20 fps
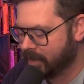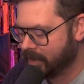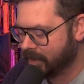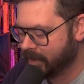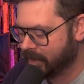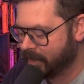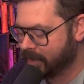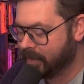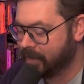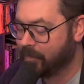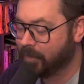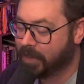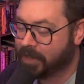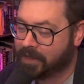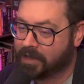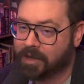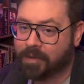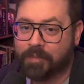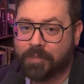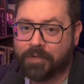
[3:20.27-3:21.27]
And then we
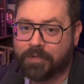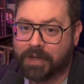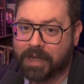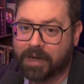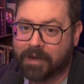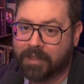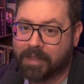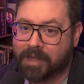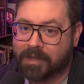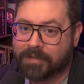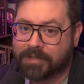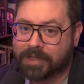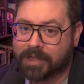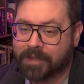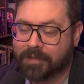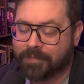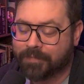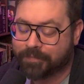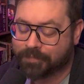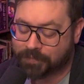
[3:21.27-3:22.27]
ended up moving out of the house
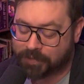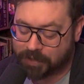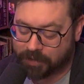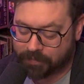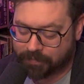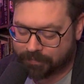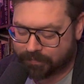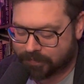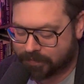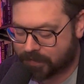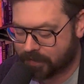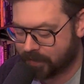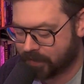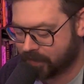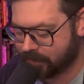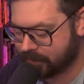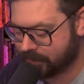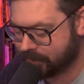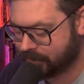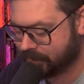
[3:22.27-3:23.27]
together. So it
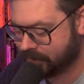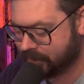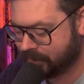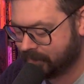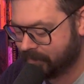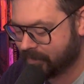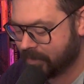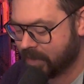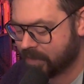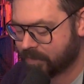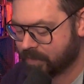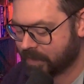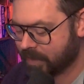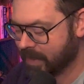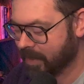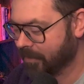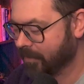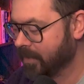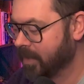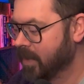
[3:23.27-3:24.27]
goes. Things
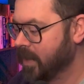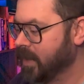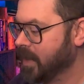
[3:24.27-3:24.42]
work out.